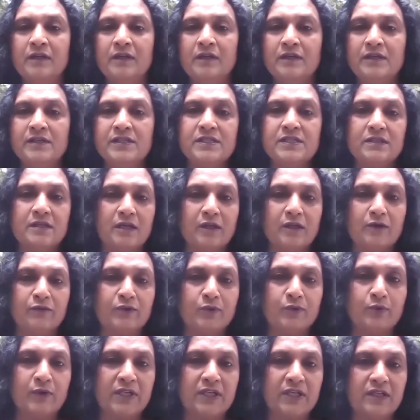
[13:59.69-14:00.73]
instead of
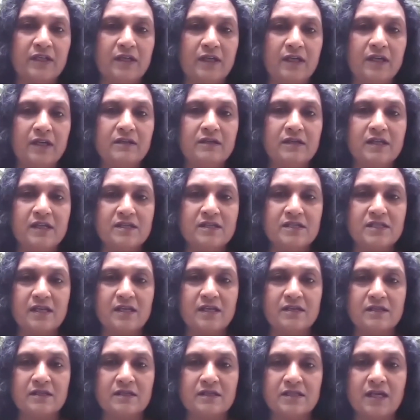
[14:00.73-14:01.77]
28 day
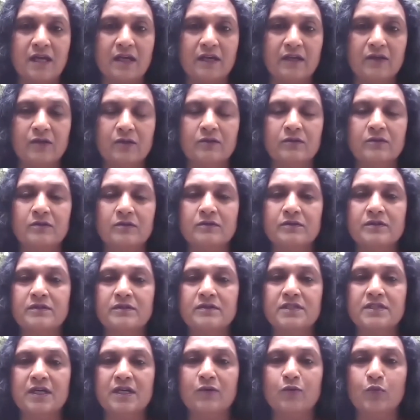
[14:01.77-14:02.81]
cycle,
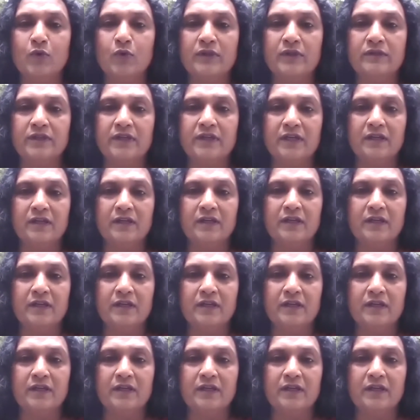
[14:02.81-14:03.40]
someone can